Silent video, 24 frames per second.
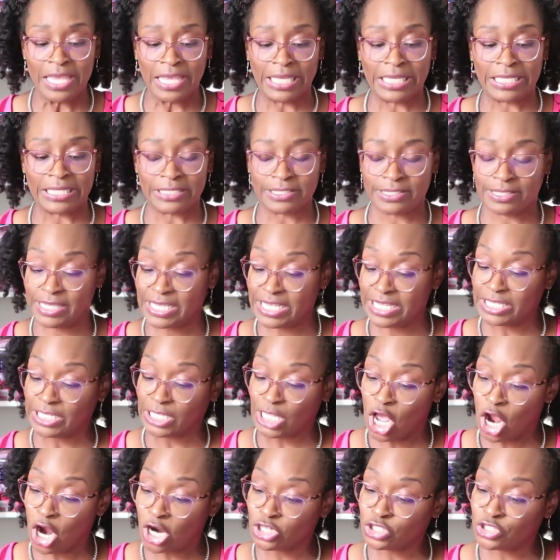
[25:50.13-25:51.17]
is the
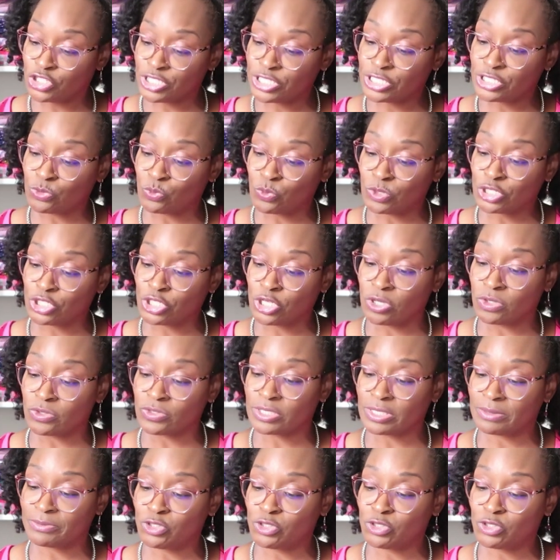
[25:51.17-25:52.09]
largest, which goes